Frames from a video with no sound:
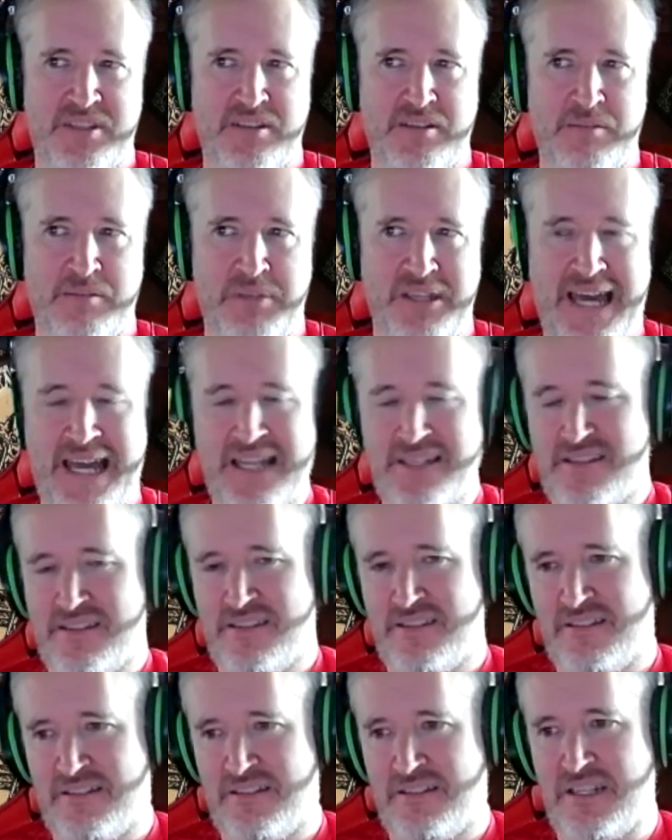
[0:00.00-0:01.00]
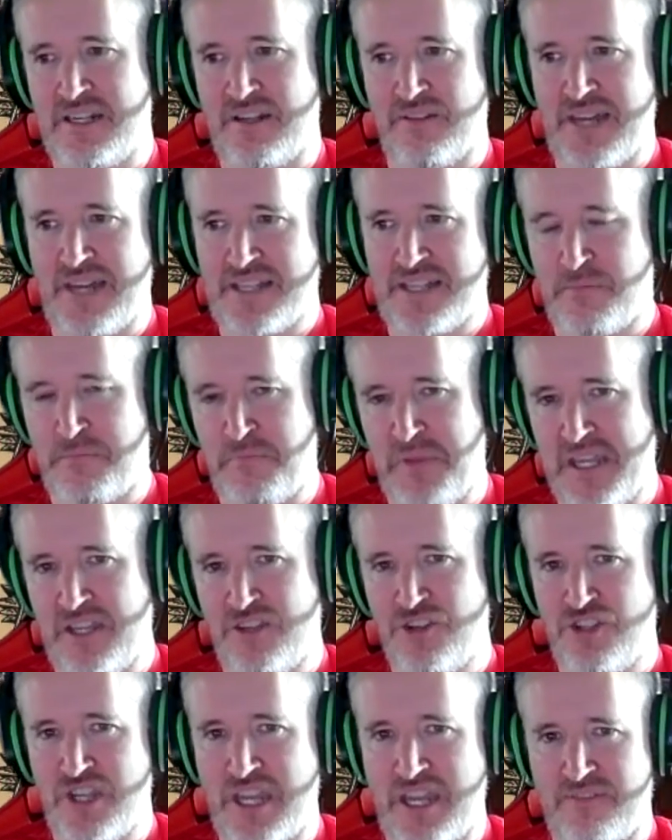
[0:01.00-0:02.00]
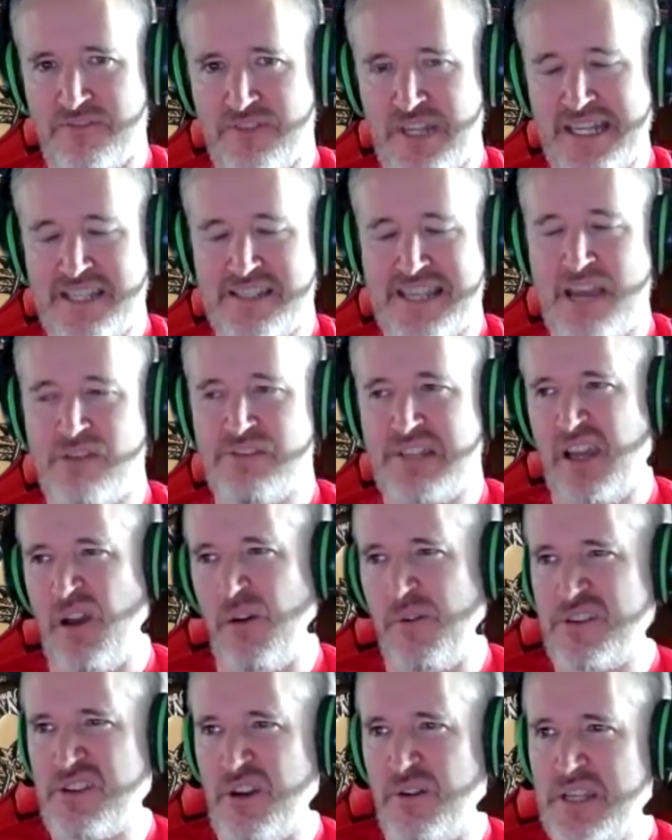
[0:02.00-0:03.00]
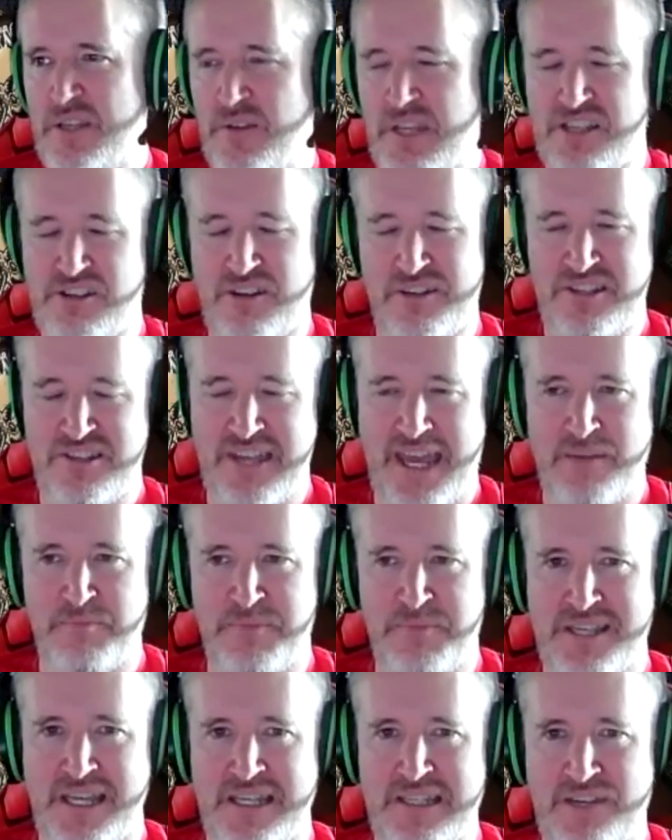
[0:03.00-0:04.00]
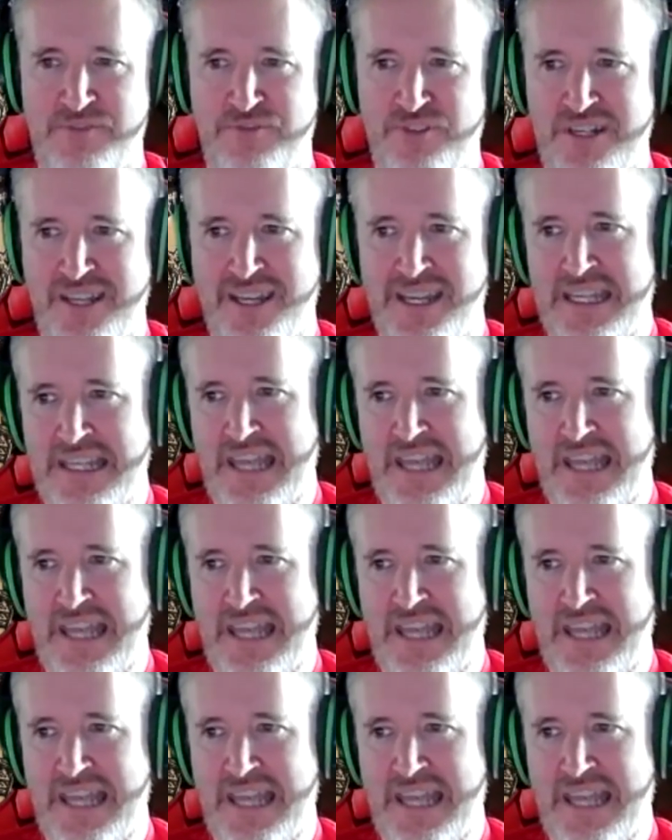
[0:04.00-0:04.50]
But that's a big shift. And it sounds like, oh, it's only 10% different.